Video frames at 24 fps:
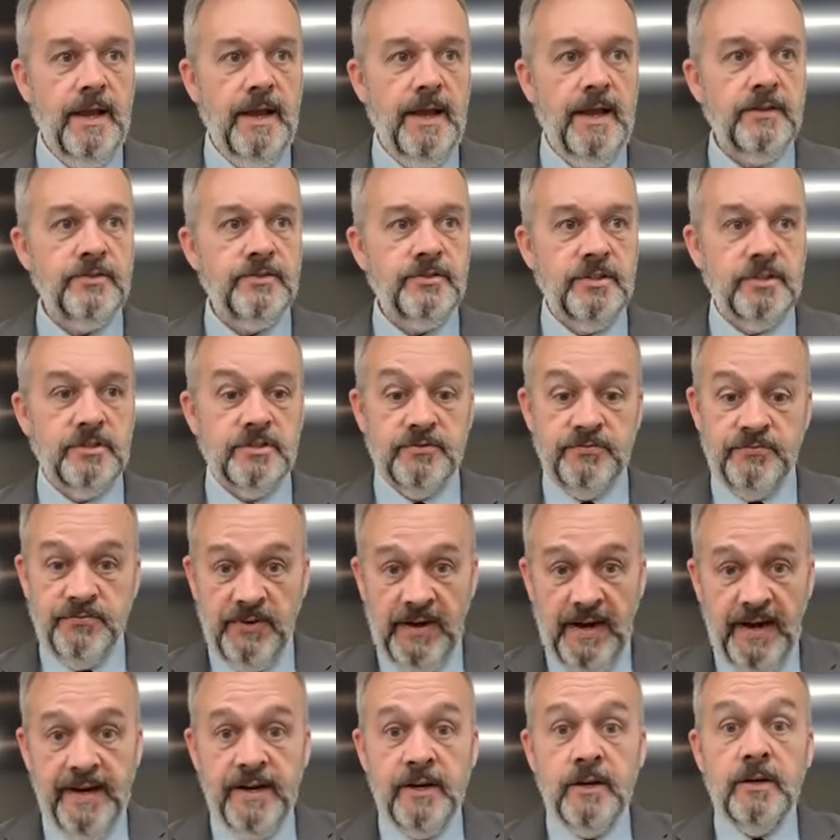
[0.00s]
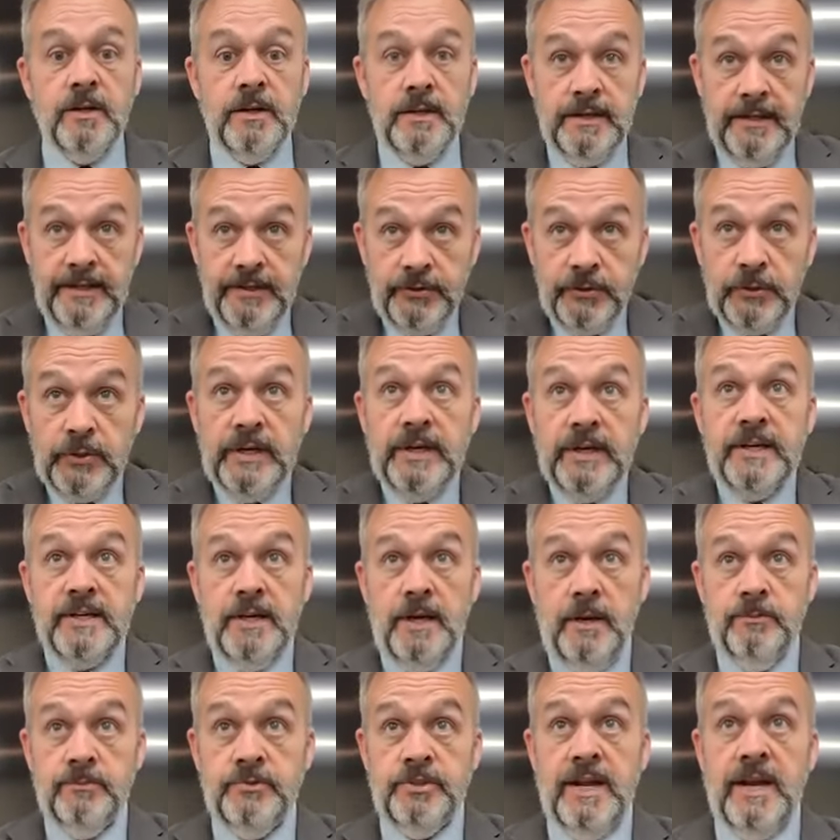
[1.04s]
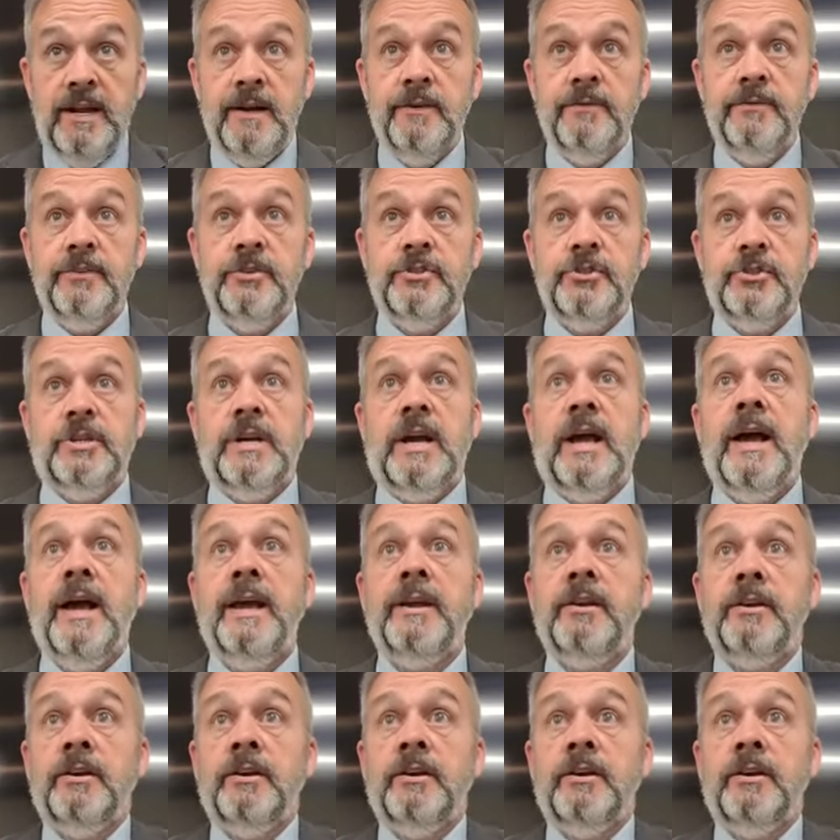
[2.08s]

As this fire literally comes out of the sky.